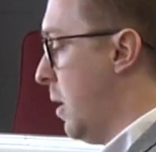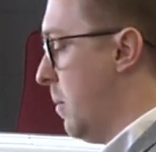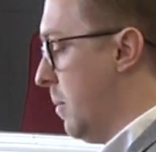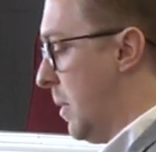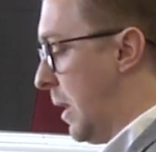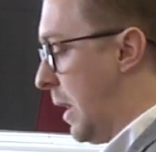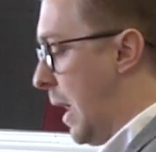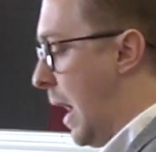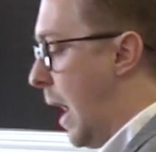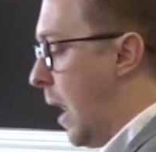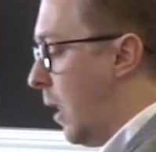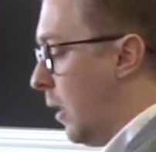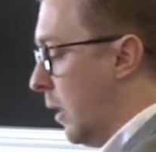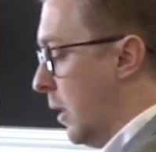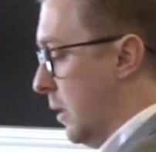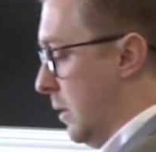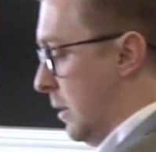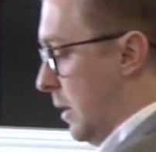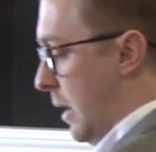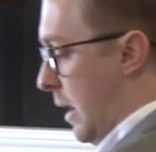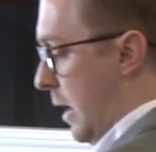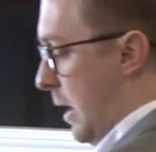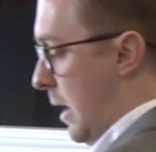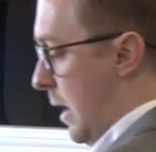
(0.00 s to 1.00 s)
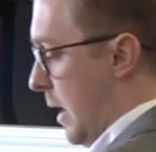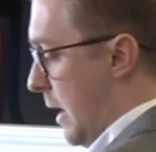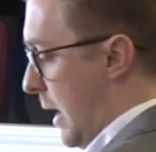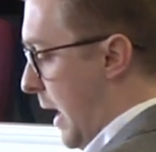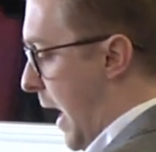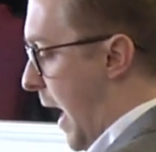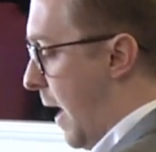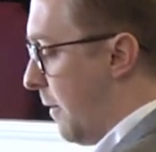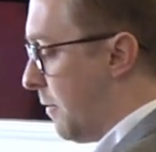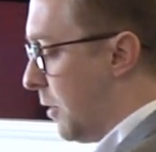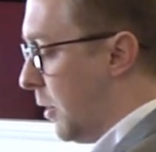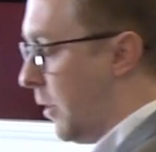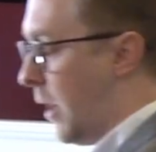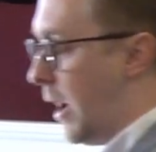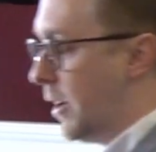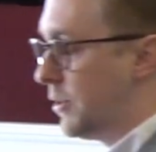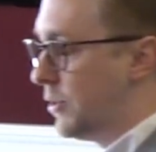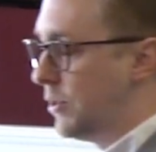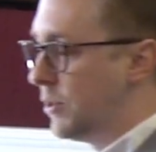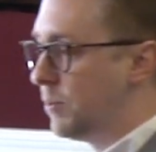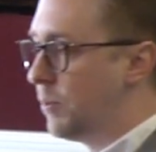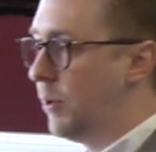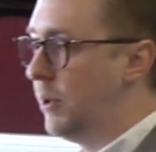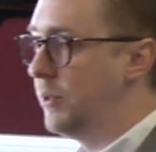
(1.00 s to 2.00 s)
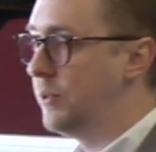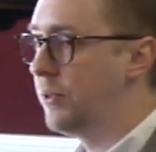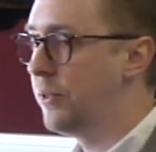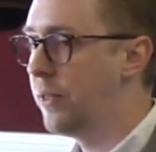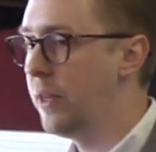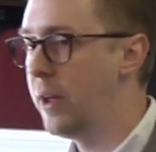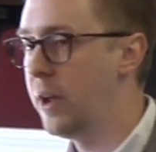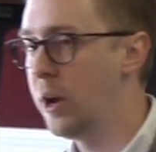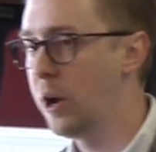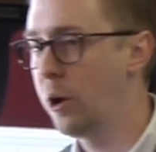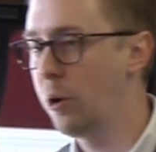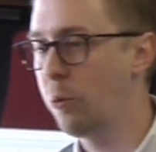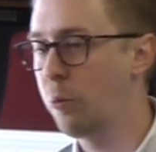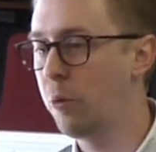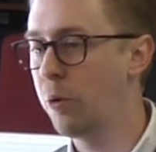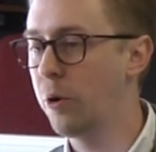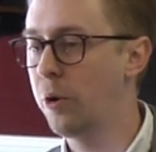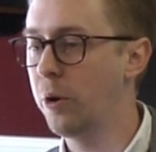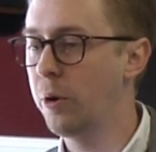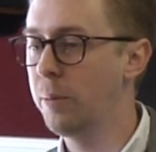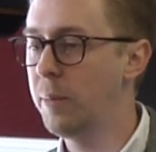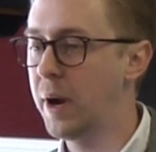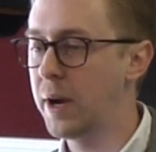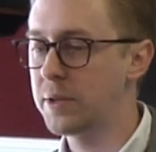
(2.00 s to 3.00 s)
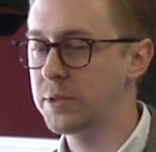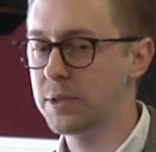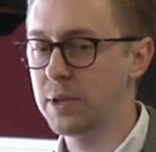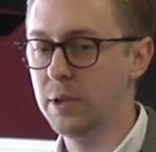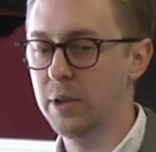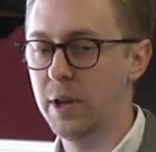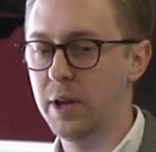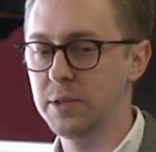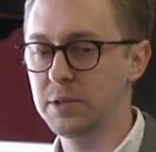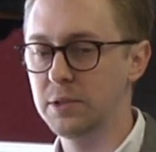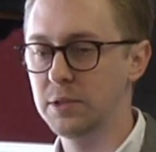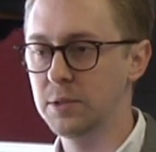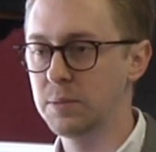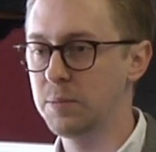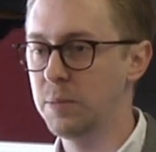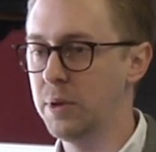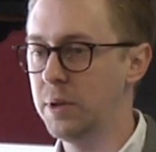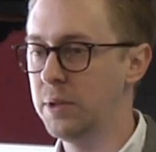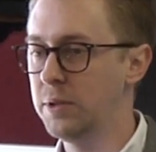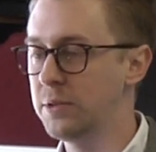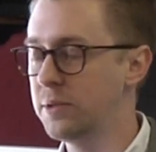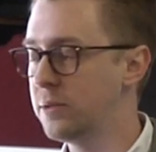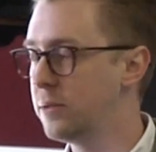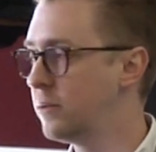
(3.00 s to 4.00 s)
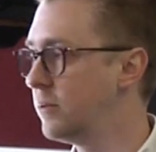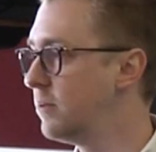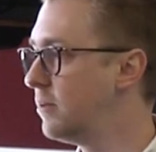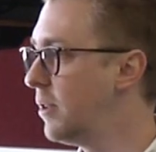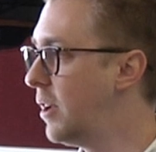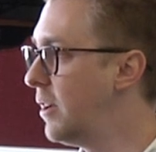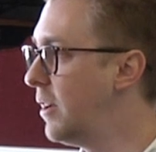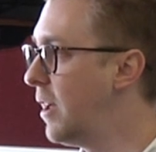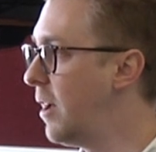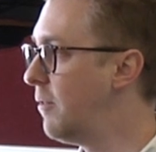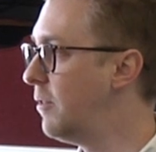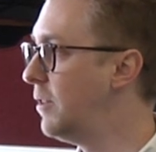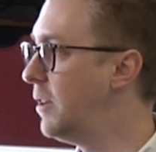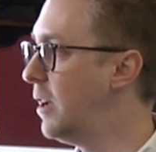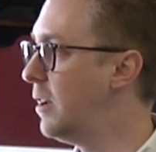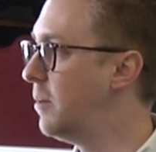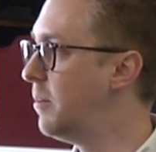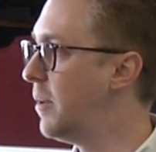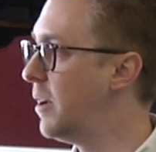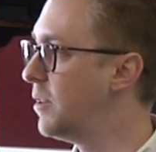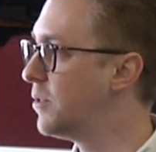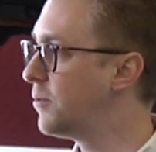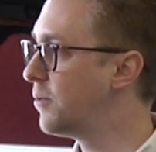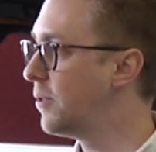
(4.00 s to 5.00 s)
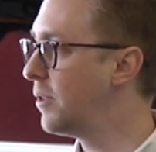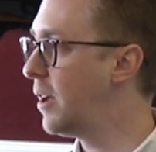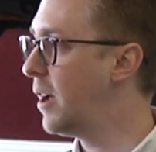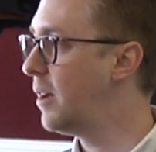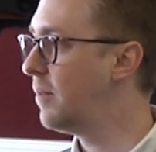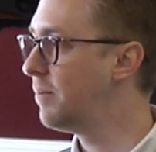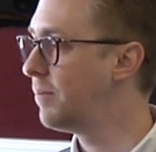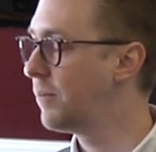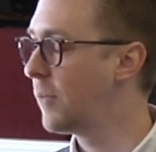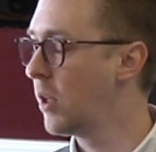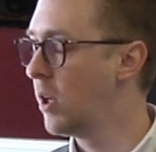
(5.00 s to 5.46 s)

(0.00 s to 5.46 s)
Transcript: in McAllen, and half the license plates there were Mexican license plates. I didn't have a database for that.